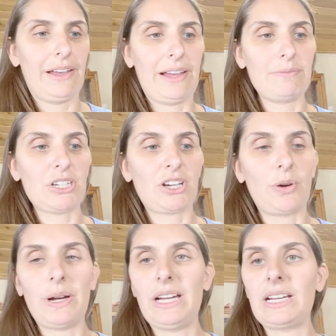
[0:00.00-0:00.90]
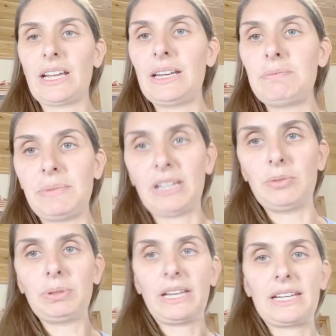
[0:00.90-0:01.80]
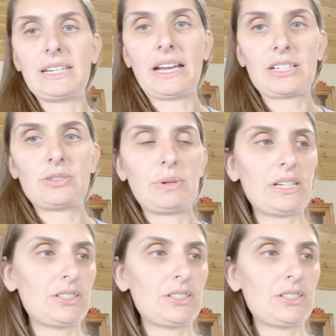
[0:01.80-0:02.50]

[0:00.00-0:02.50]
to go ahead and meal plan next week.